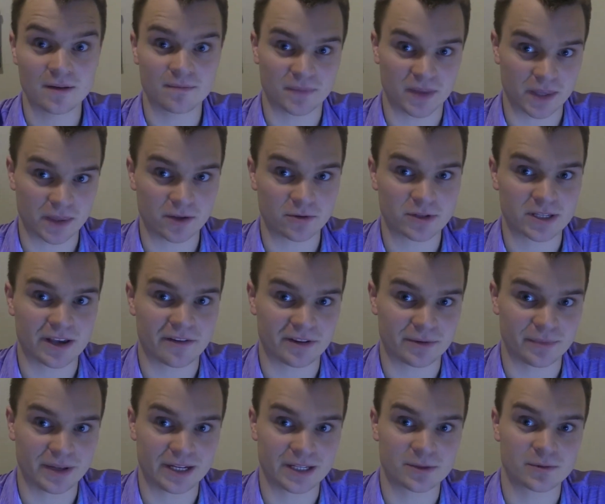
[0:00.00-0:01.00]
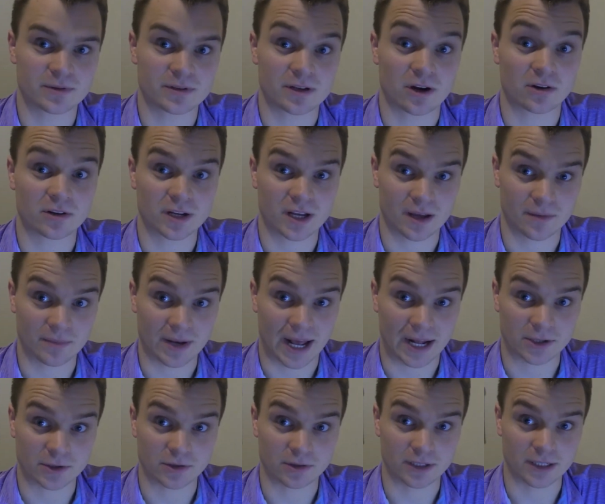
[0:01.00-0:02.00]
then those 7 minutes will start to come
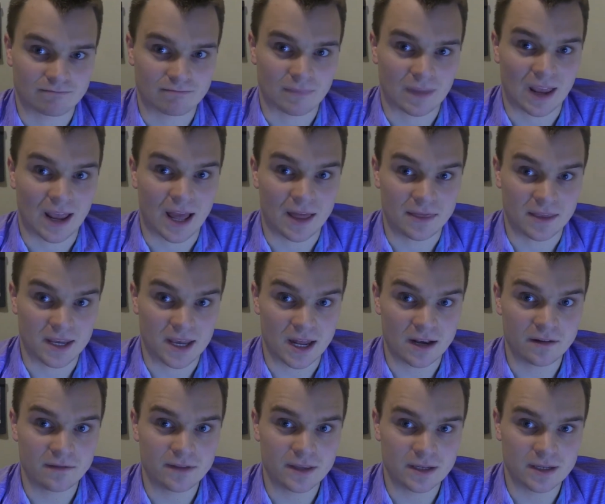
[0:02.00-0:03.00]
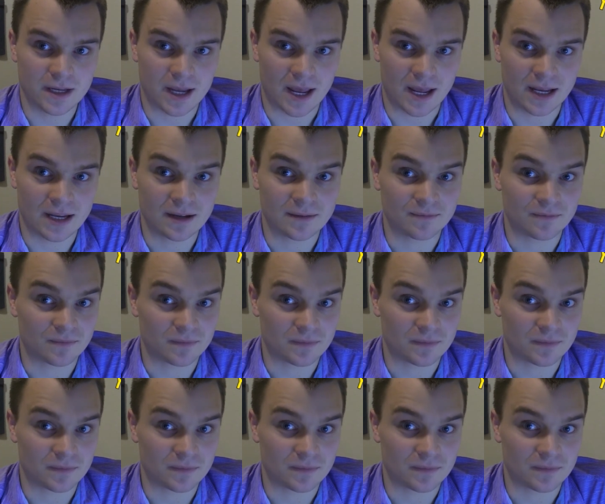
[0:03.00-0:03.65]
naturally. At the end of the day,